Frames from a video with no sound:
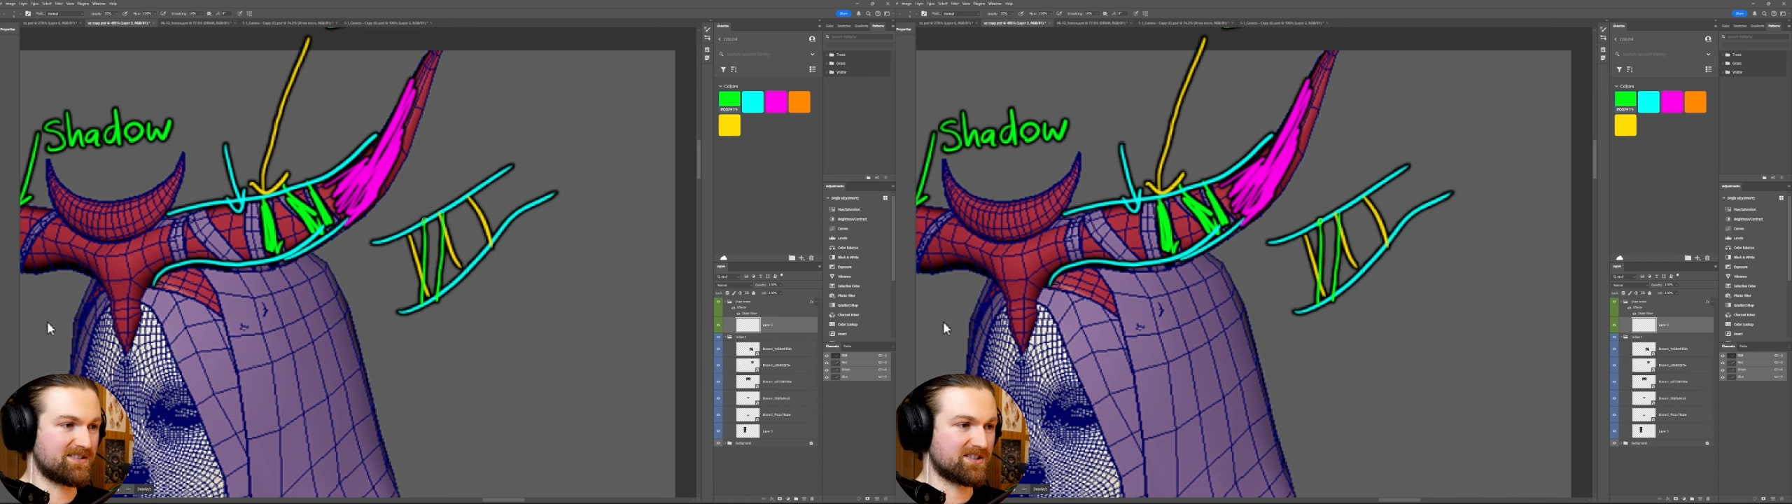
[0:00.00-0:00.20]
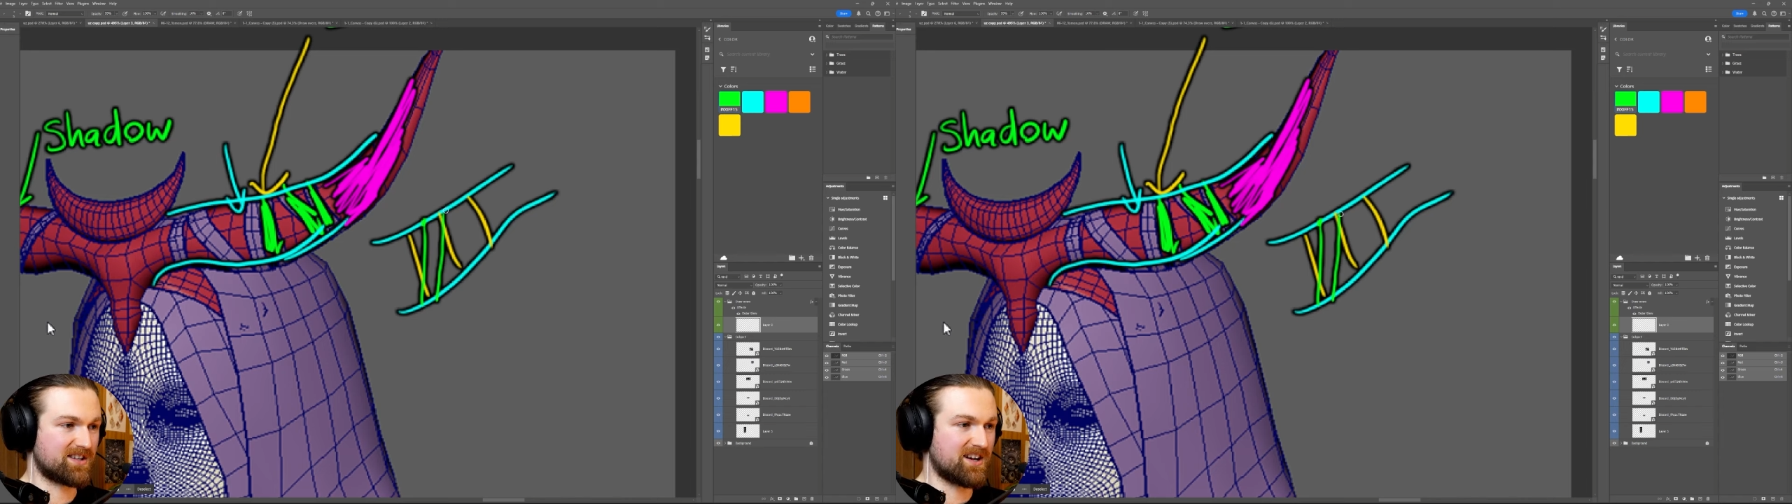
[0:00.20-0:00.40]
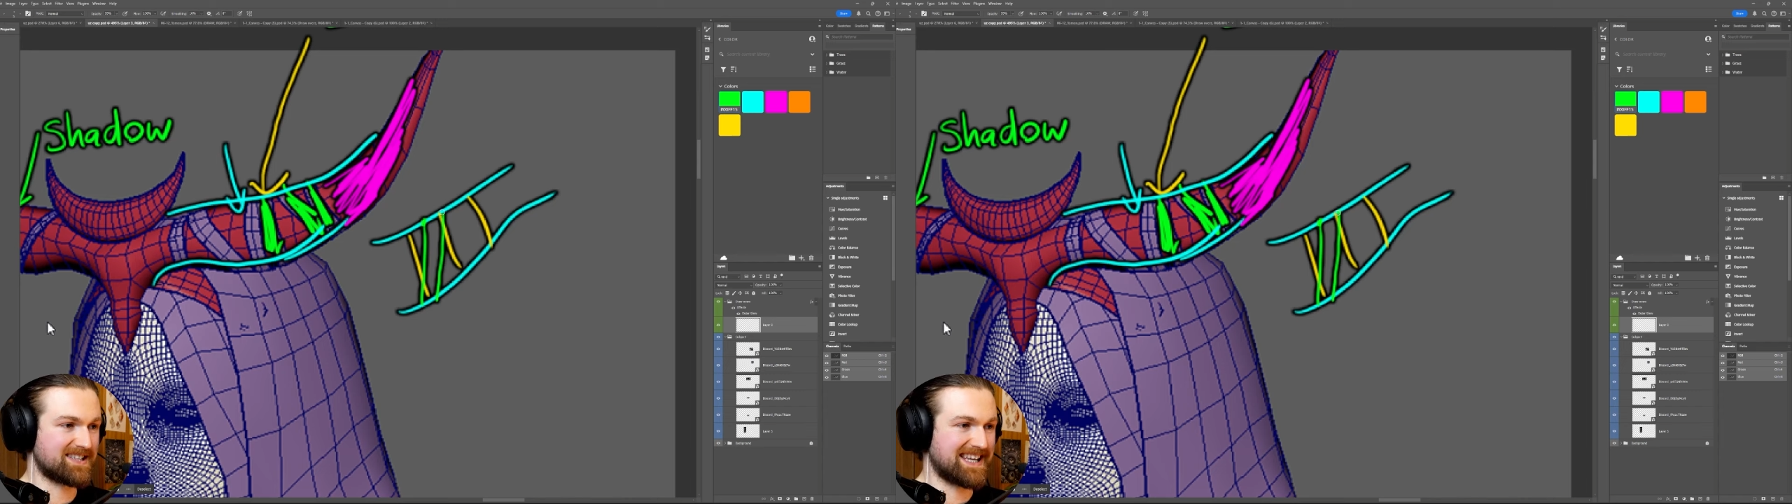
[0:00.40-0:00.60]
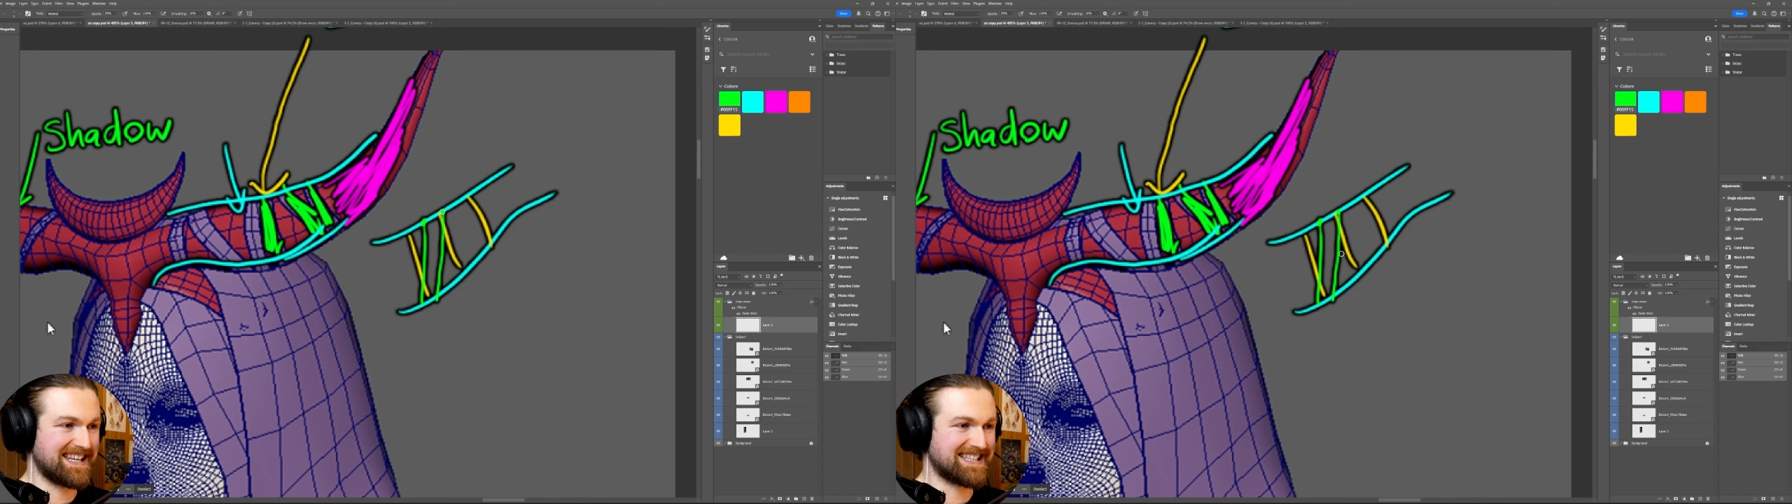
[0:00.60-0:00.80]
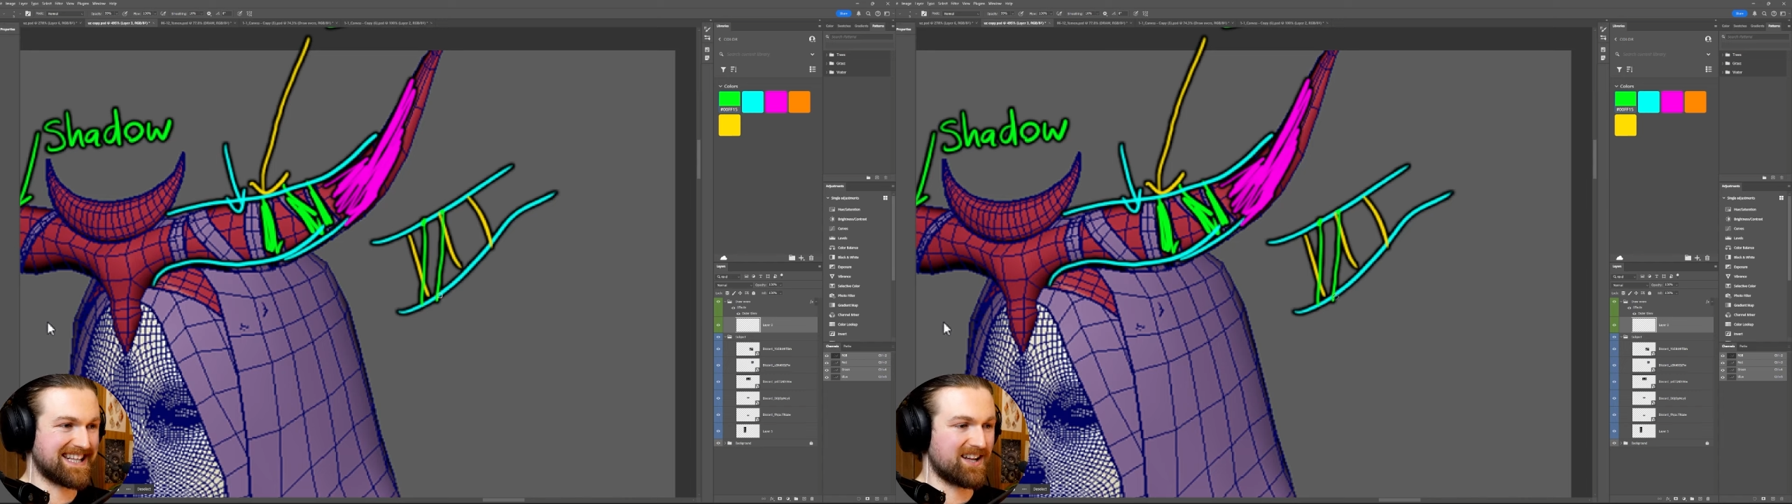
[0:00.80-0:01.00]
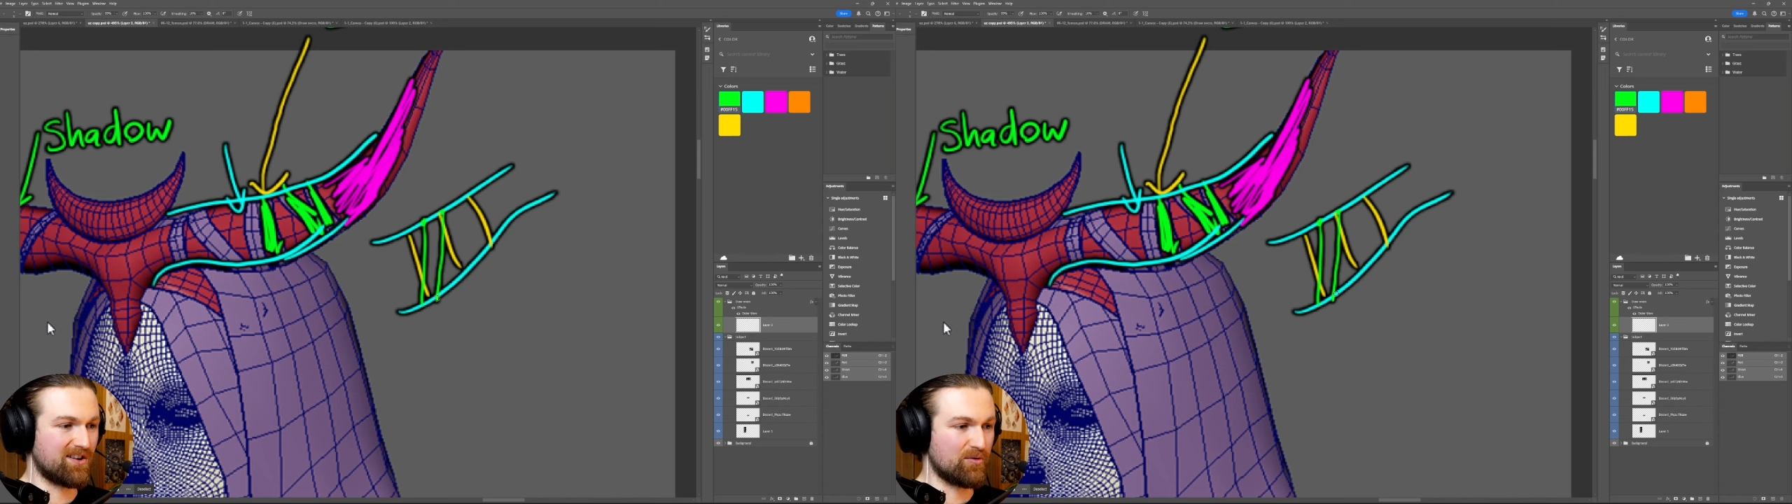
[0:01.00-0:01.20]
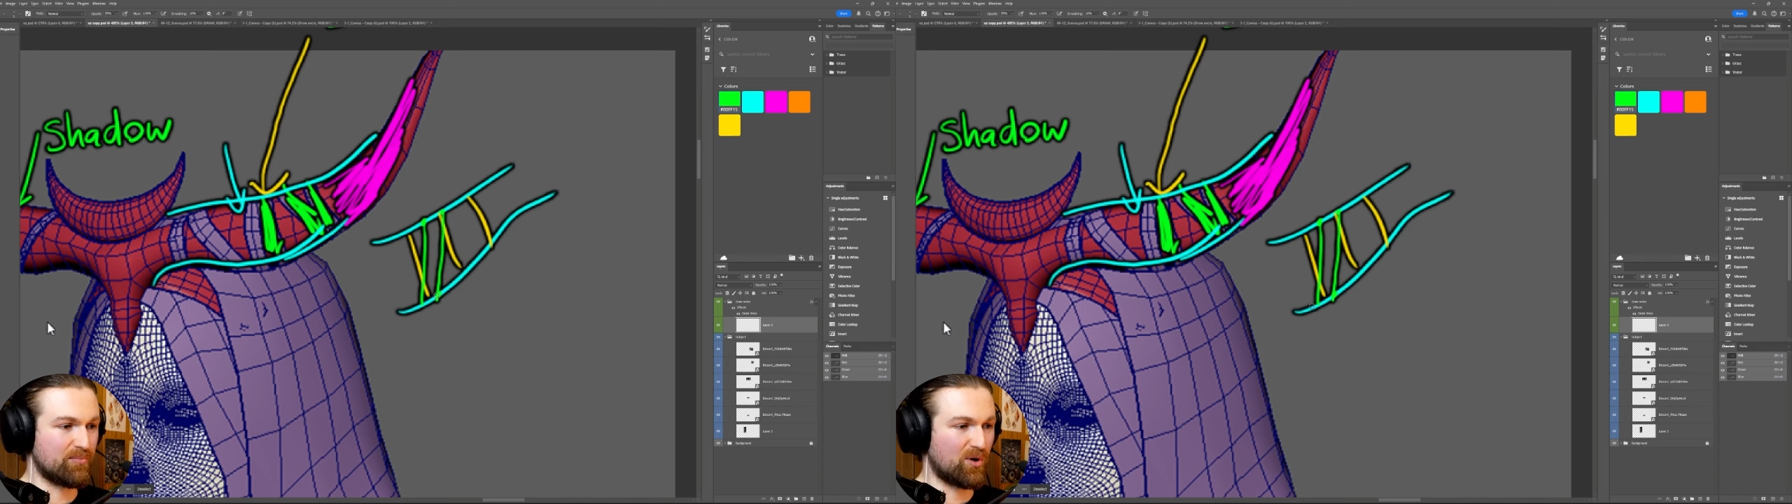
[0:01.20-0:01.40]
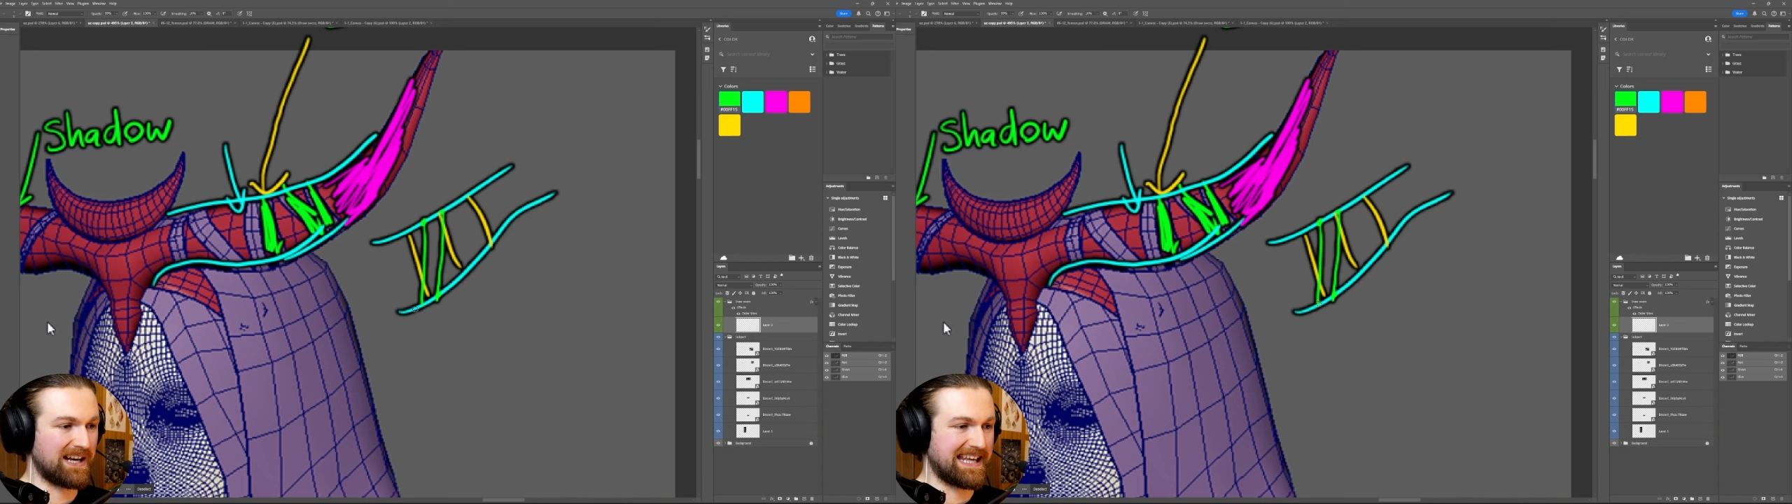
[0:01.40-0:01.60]
and just cutting into the low
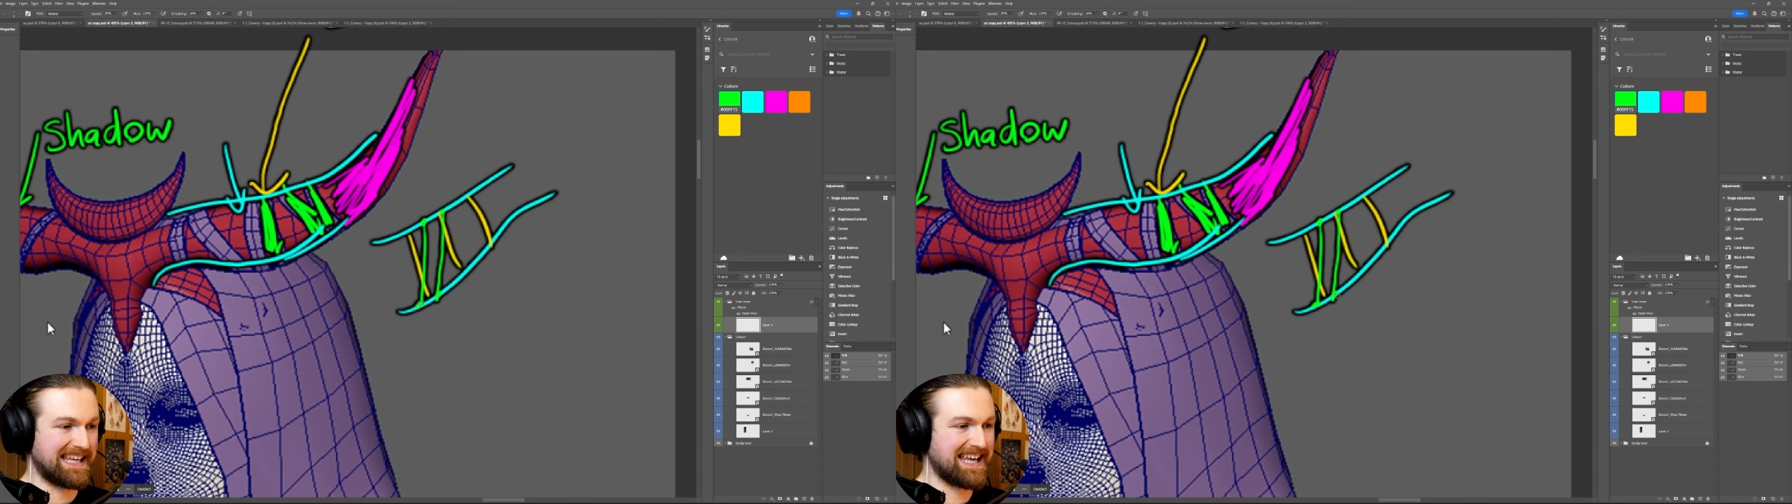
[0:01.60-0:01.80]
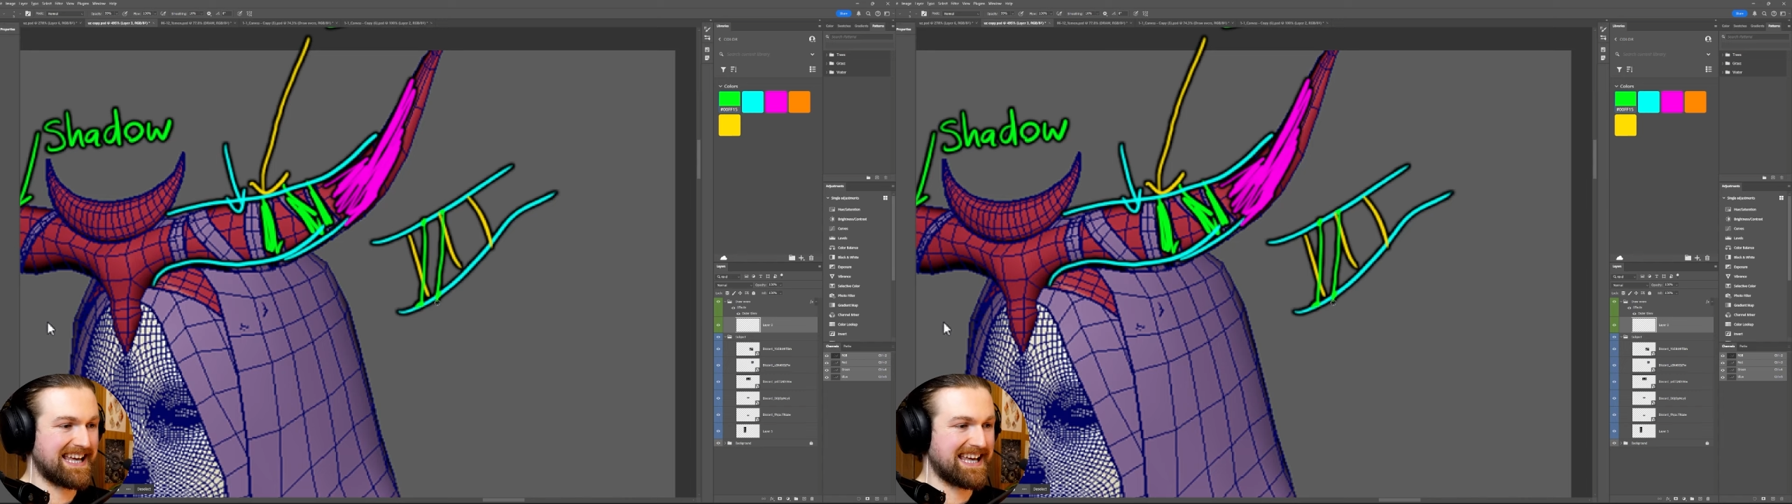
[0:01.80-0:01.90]
poly